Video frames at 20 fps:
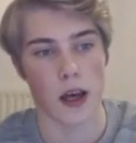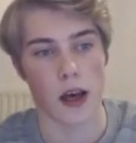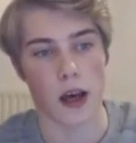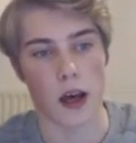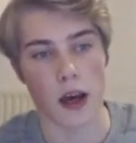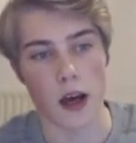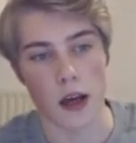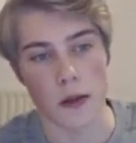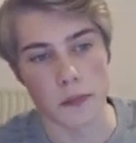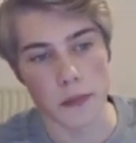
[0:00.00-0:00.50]

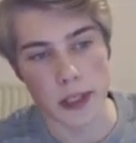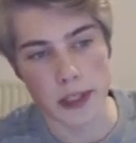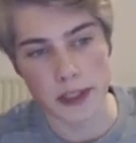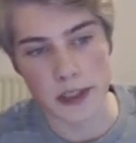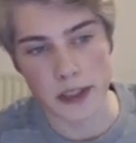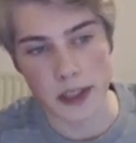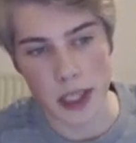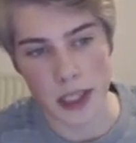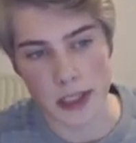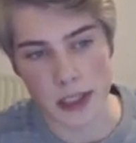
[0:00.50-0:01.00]
Um, this
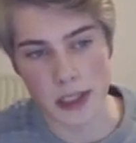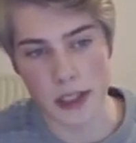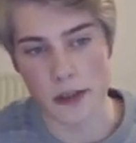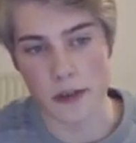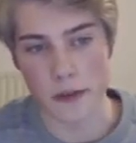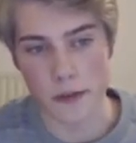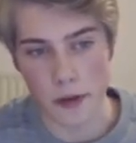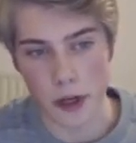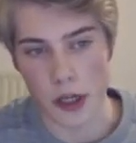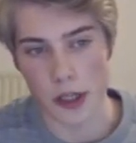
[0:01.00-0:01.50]
is actually
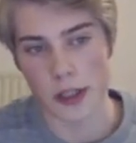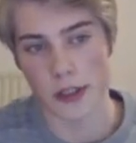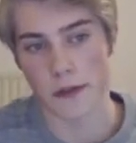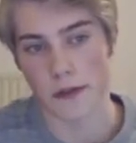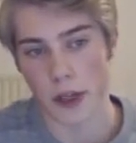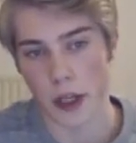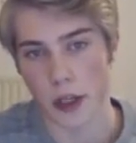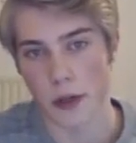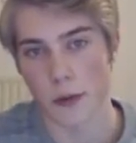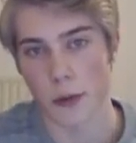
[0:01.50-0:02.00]
a very,
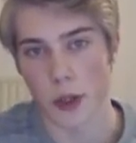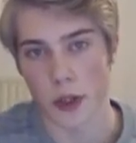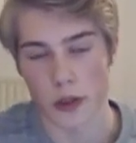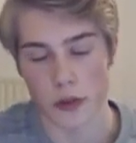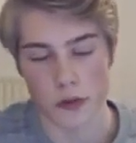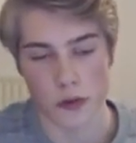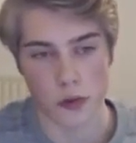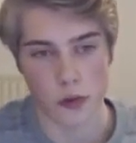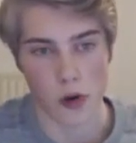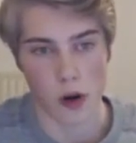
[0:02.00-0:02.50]
very
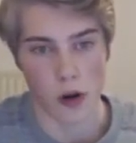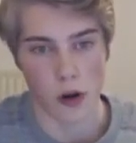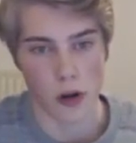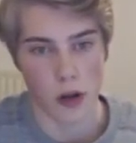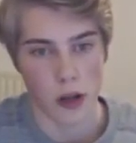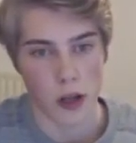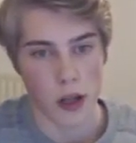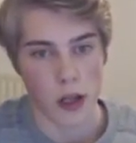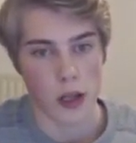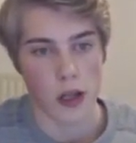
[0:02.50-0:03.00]
well-known draw,
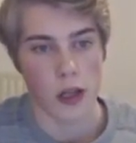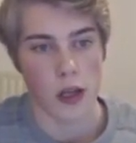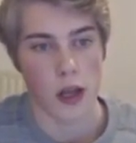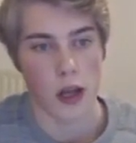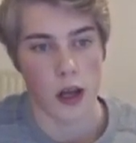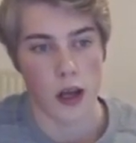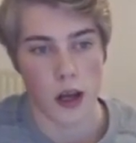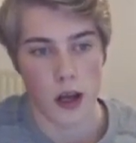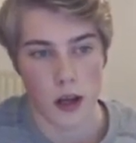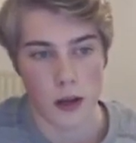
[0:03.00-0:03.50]

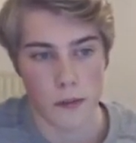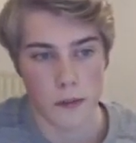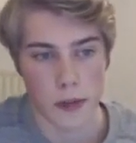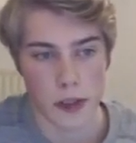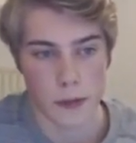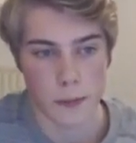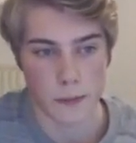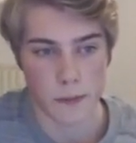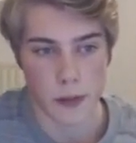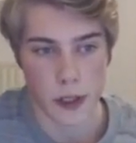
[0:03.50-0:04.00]
um,
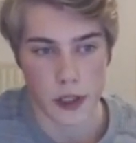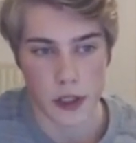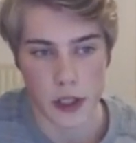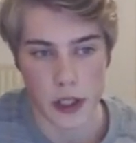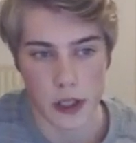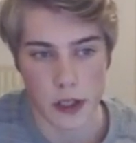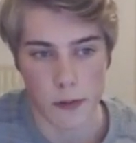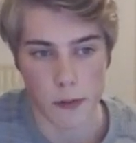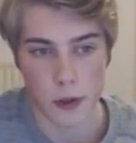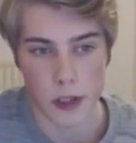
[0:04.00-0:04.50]

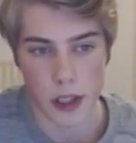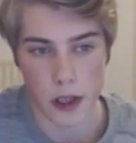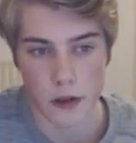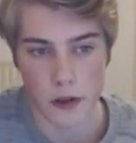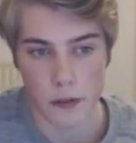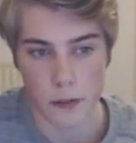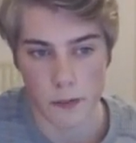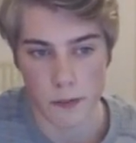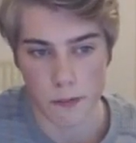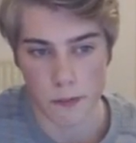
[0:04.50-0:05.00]
especially without
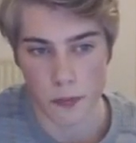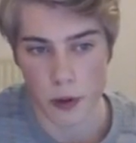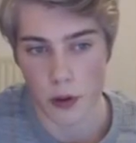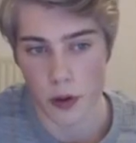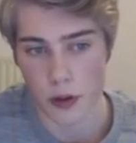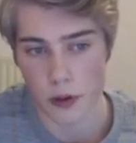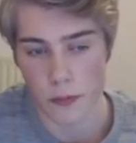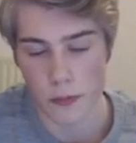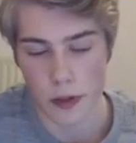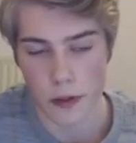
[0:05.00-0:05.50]
the
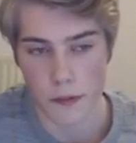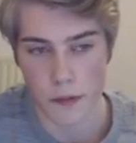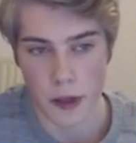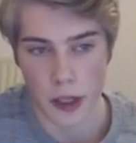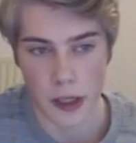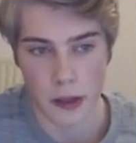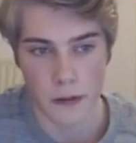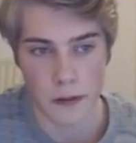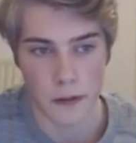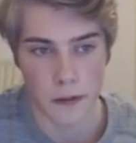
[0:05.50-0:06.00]
pawn on
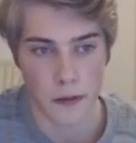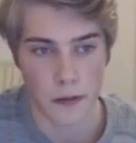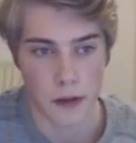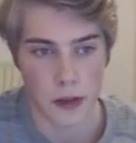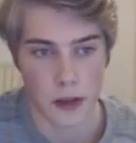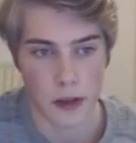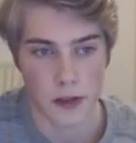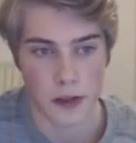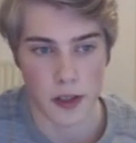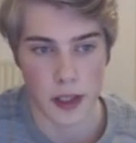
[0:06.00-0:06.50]
b5.
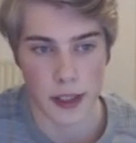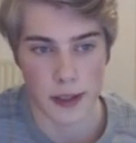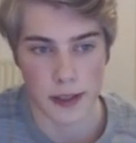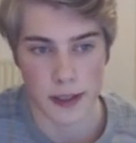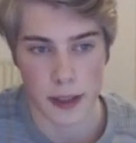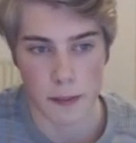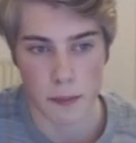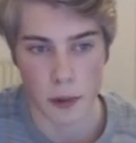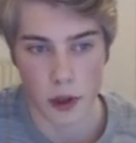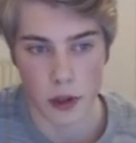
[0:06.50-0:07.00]
Uh, so let's
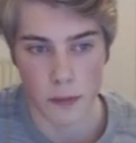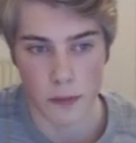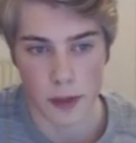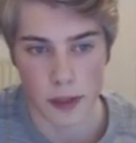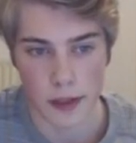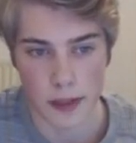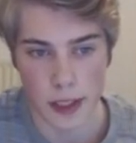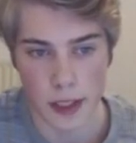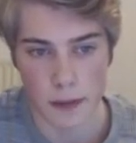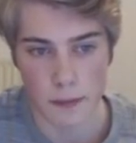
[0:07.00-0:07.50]
say pawn on
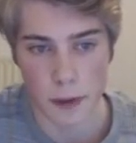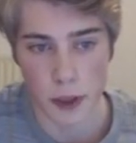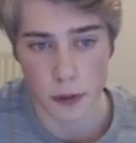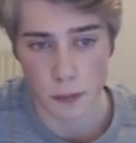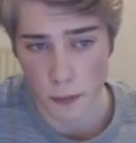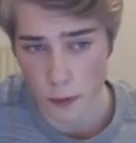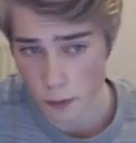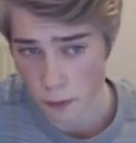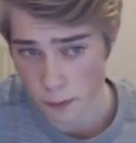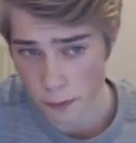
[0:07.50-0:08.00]
b6,
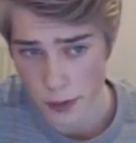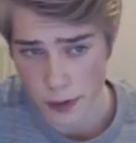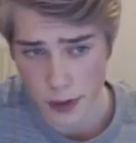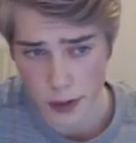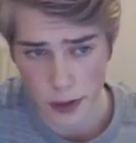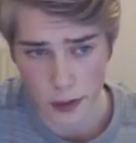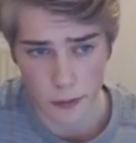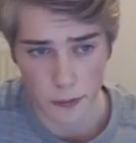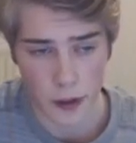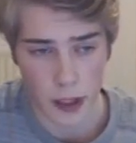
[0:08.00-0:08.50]
bishop on
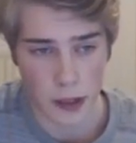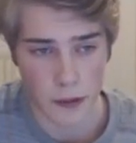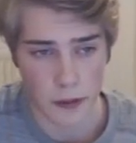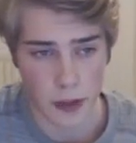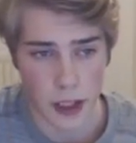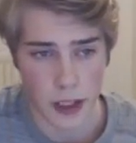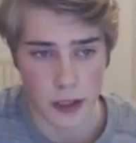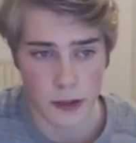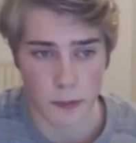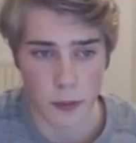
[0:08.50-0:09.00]
g5
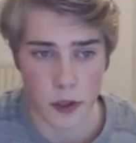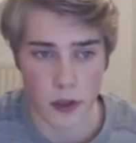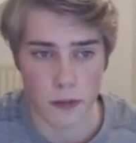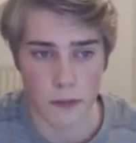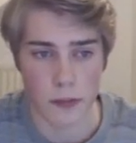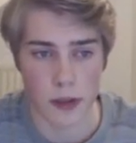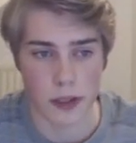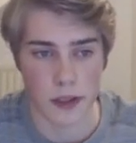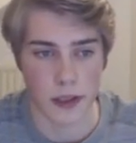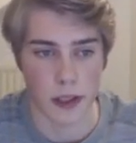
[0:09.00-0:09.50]
against pawn on
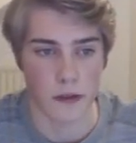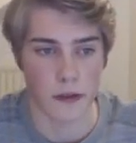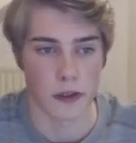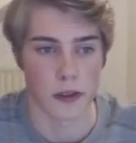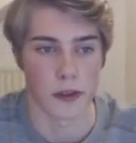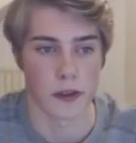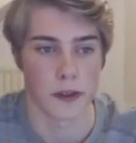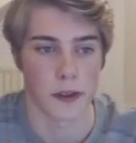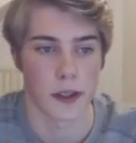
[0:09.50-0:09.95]
b7.